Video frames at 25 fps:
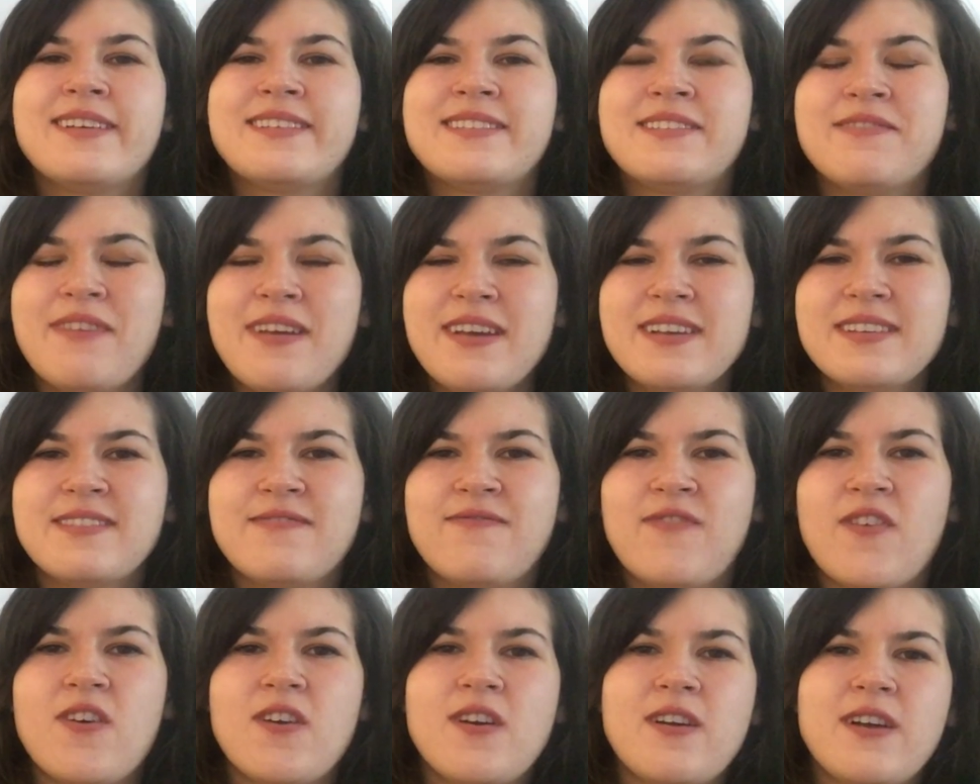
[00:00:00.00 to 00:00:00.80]
So
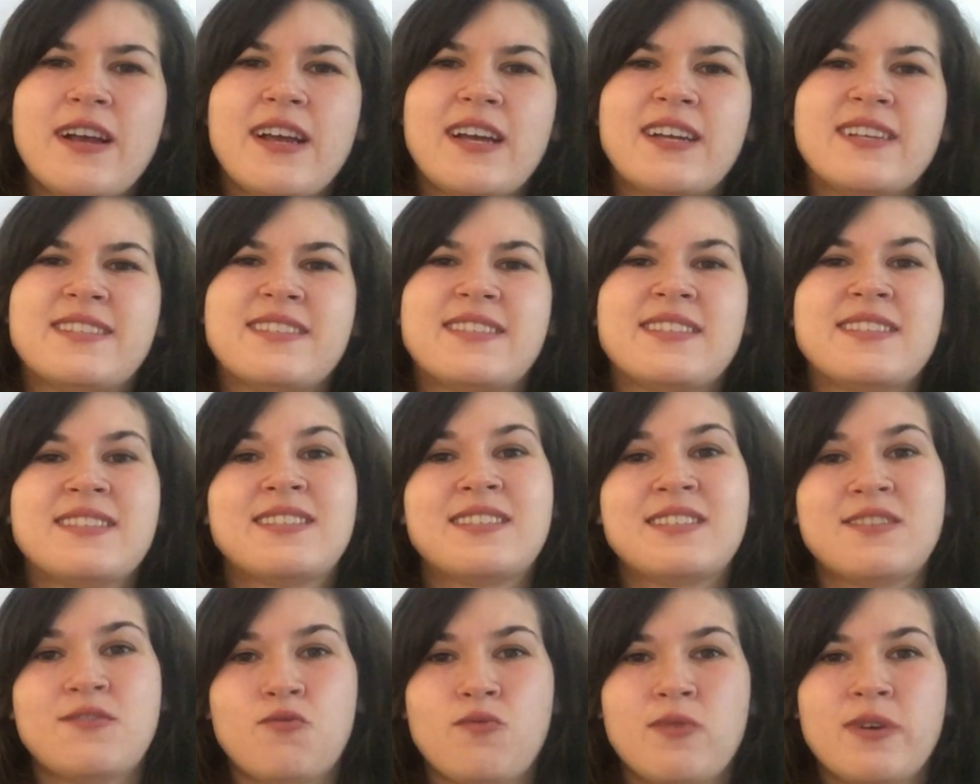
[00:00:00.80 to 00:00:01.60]
as far as the
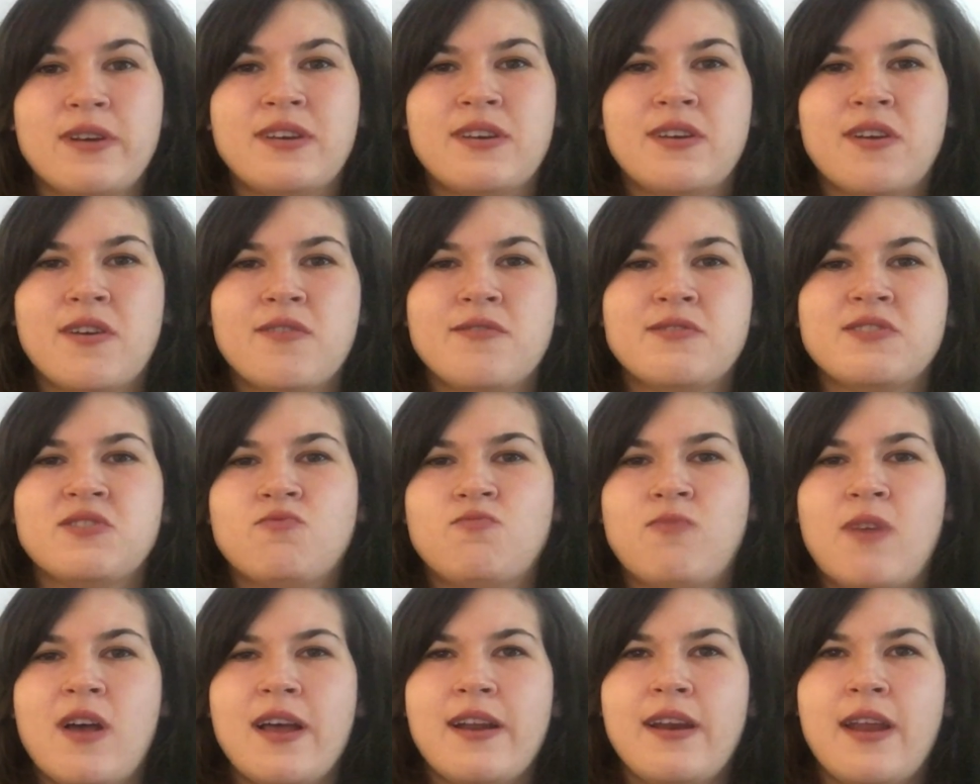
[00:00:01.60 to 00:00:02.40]
story
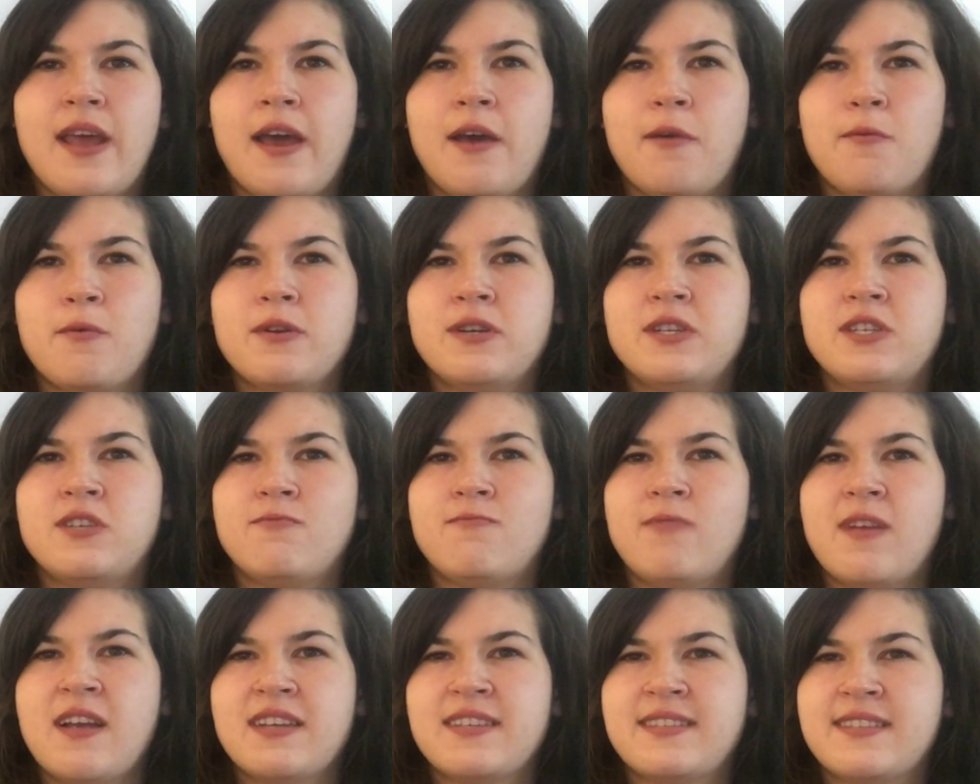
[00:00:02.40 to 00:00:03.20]
goes, Ron Howard
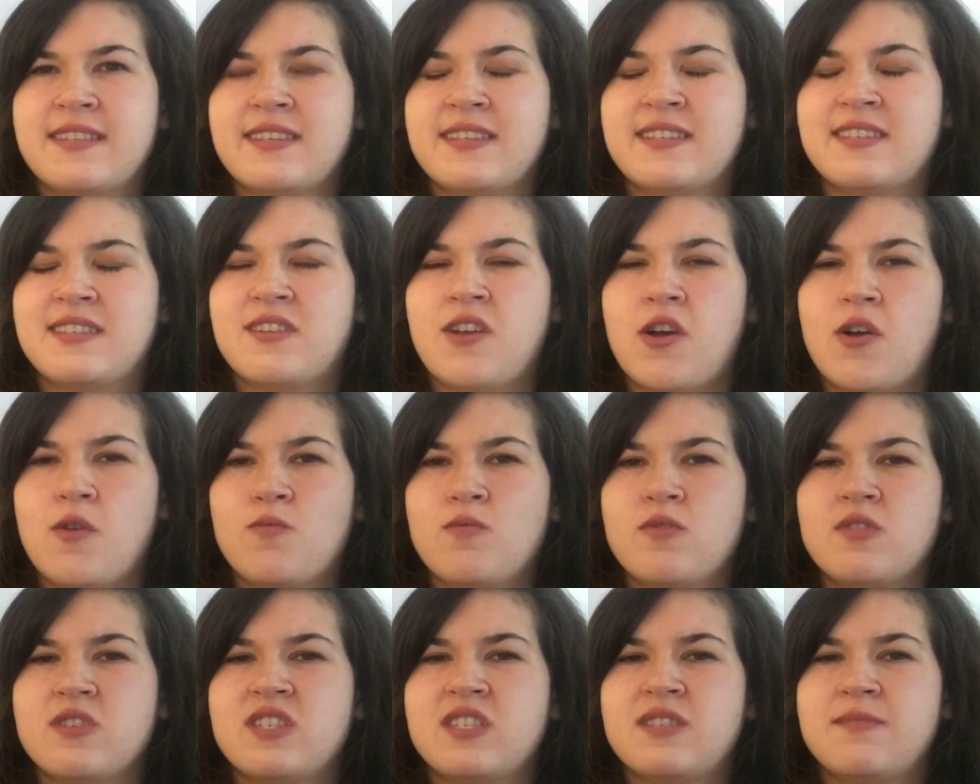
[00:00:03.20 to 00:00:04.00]
directs this
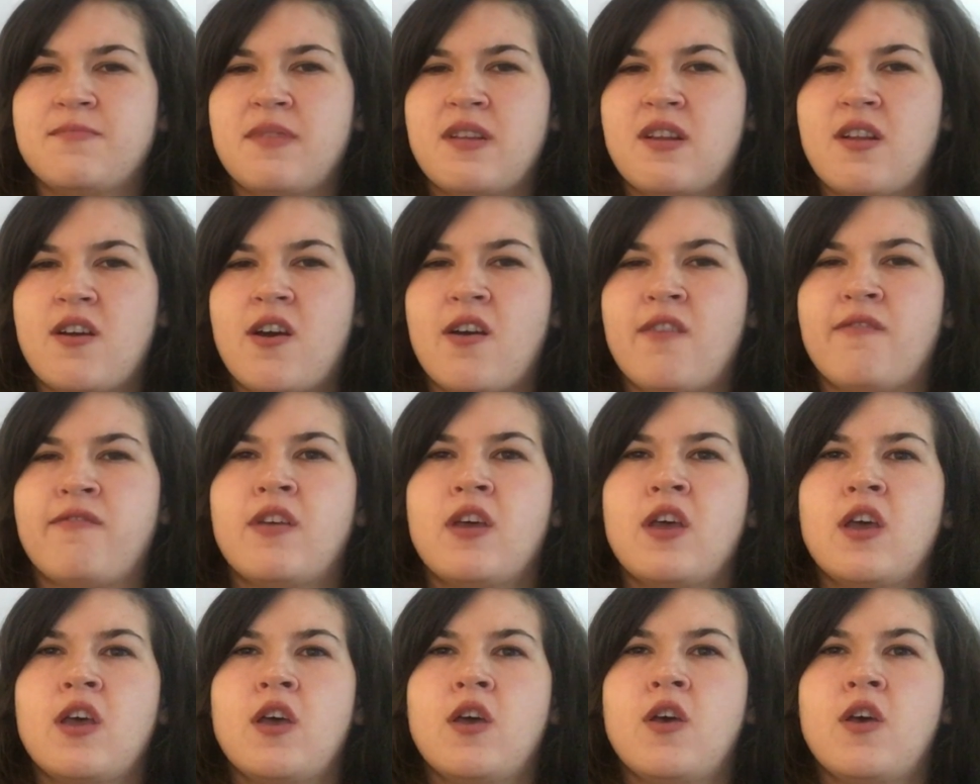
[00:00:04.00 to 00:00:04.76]
Star Wars spinoff